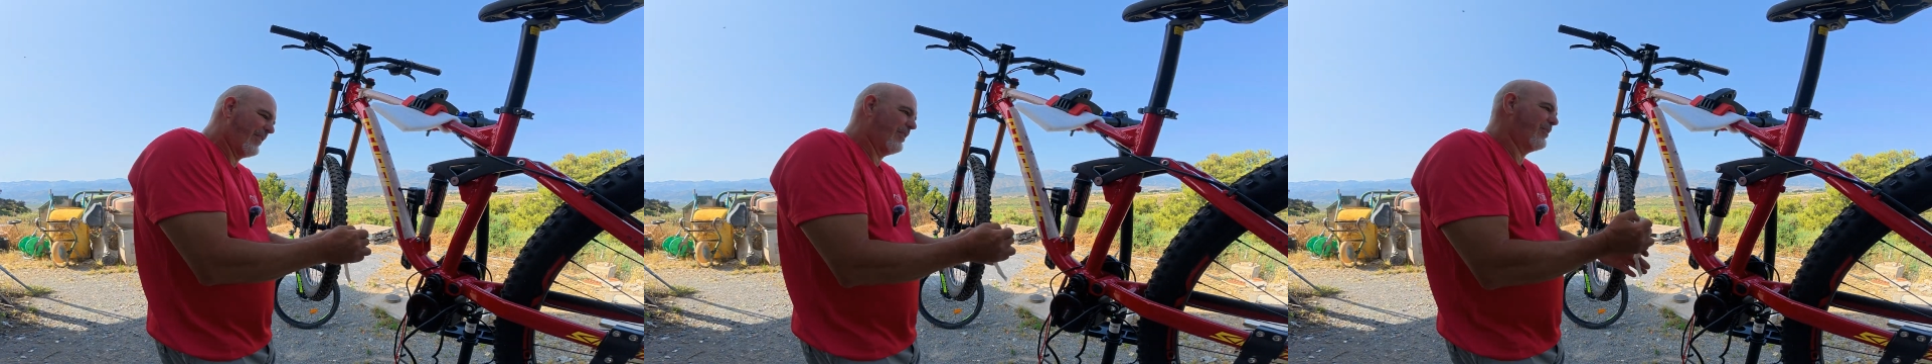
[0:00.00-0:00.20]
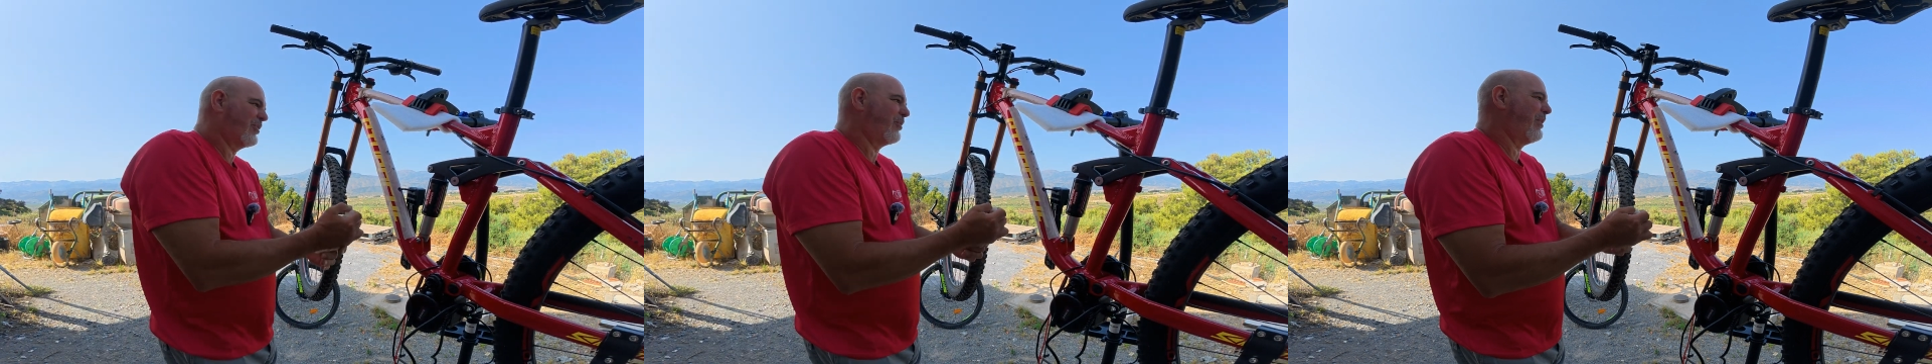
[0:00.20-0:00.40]

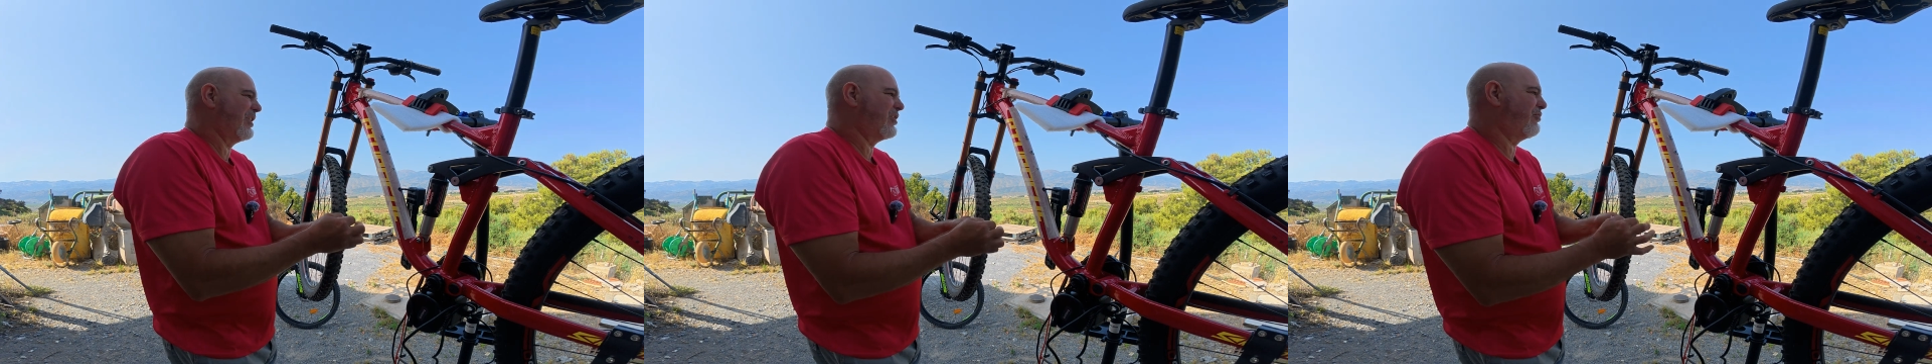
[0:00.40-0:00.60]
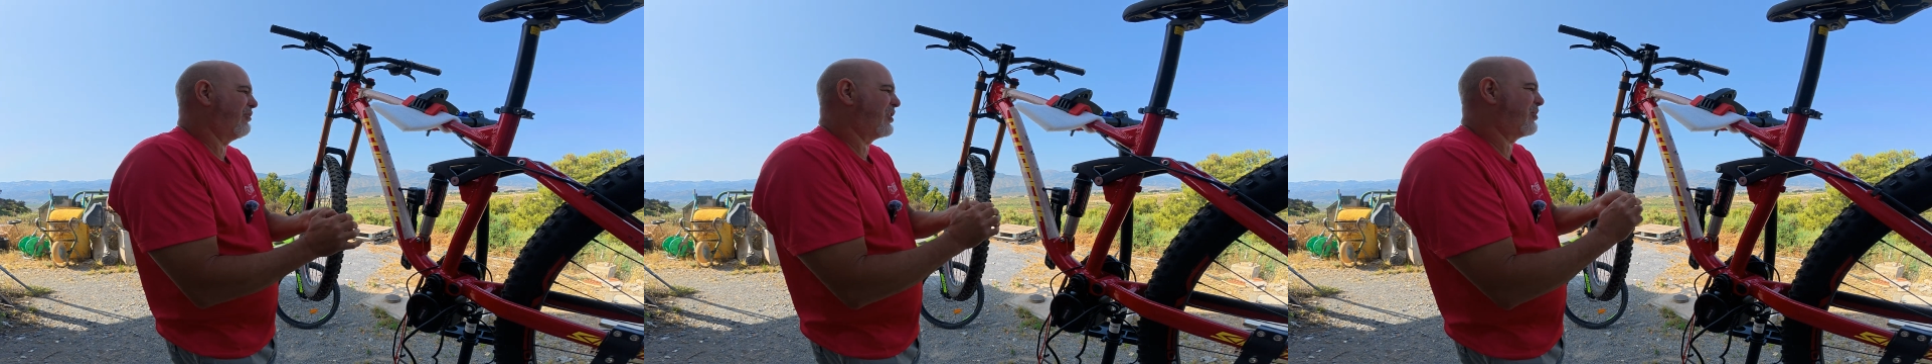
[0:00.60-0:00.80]
There's
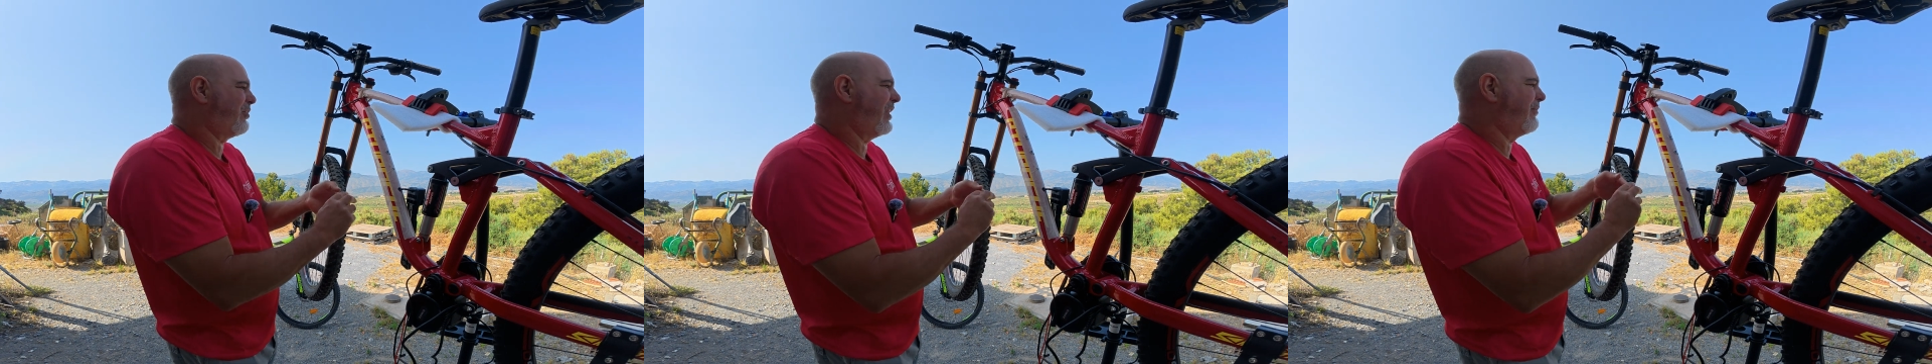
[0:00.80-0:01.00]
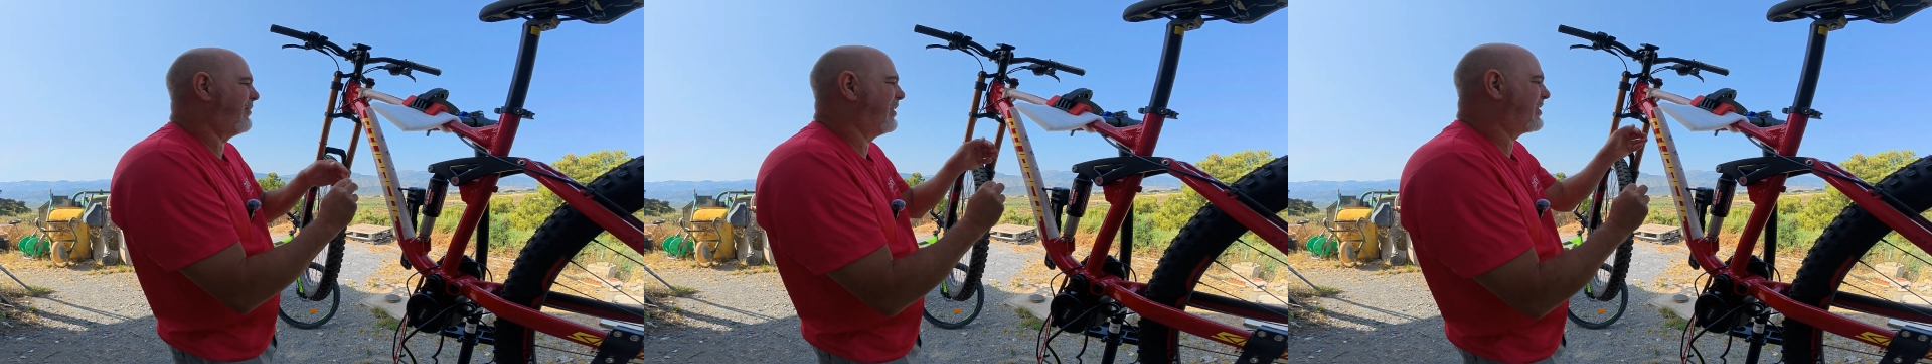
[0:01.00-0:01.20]
always a risk
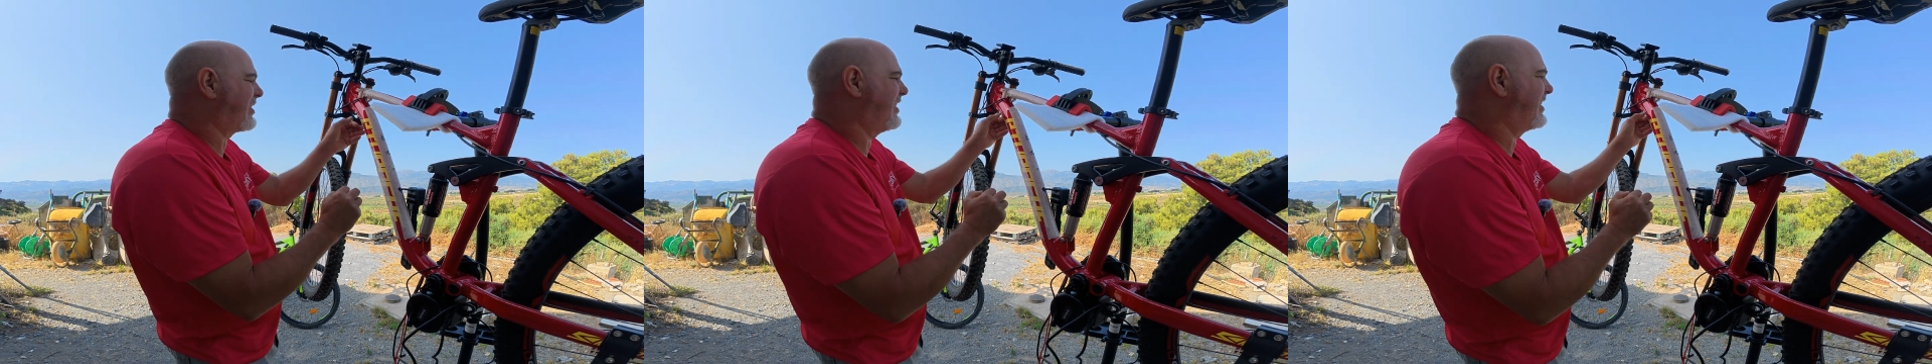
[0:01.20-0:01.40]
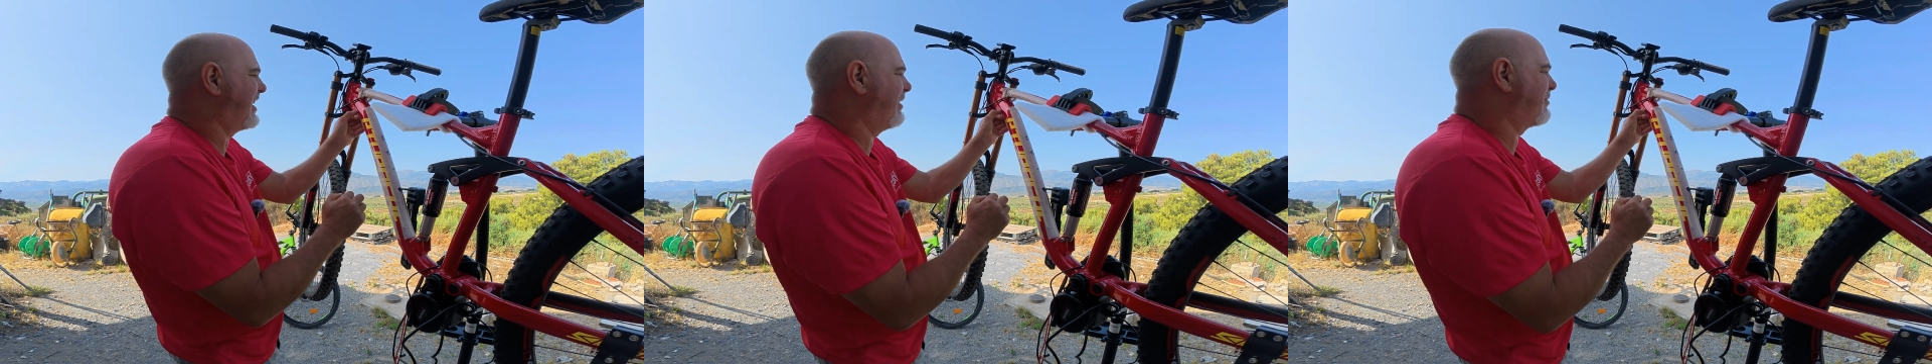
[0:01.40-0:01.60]
when
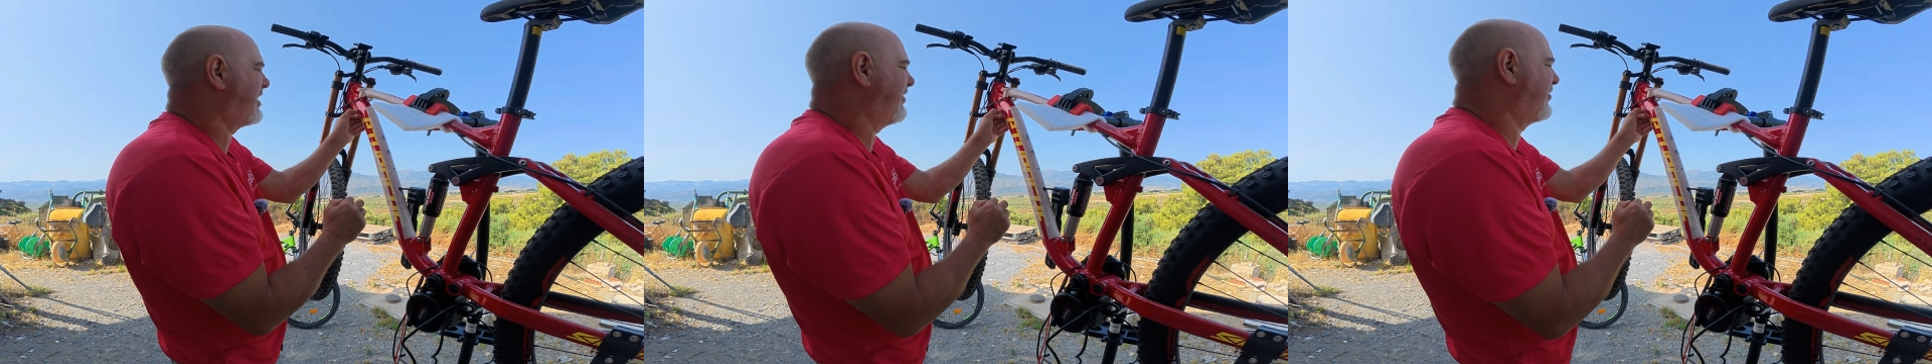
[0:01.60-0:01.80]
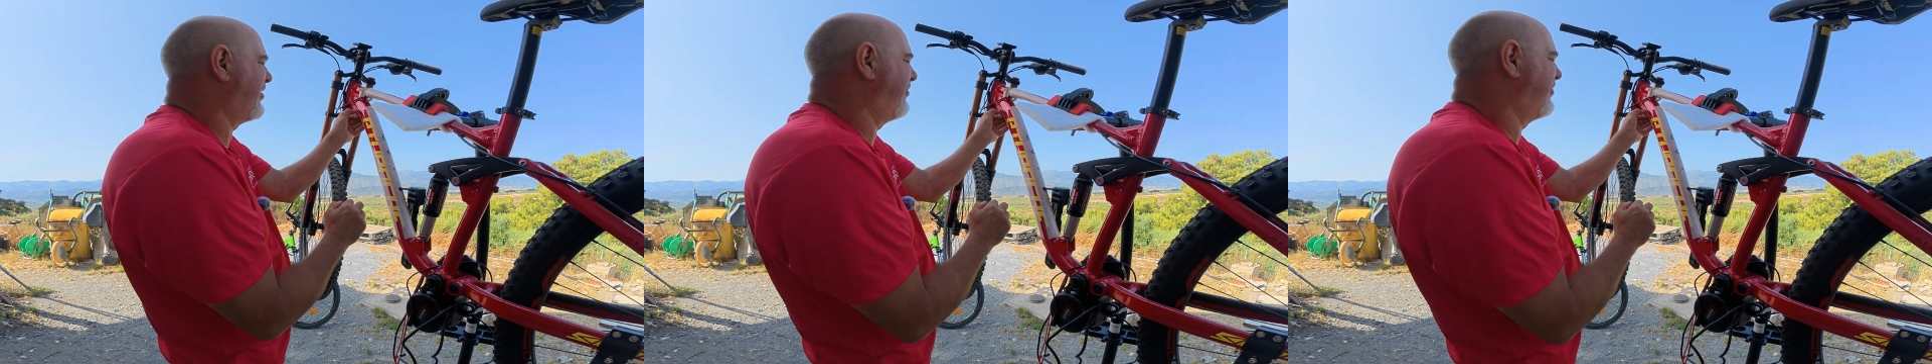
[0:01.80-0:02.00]
masking tape's
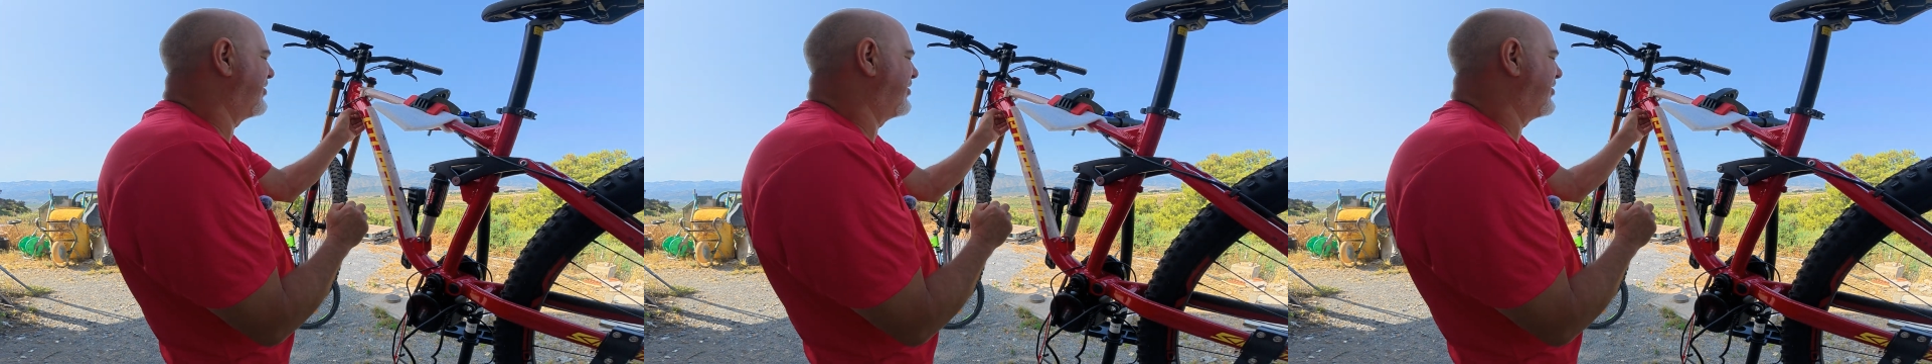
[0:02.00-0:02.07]
left on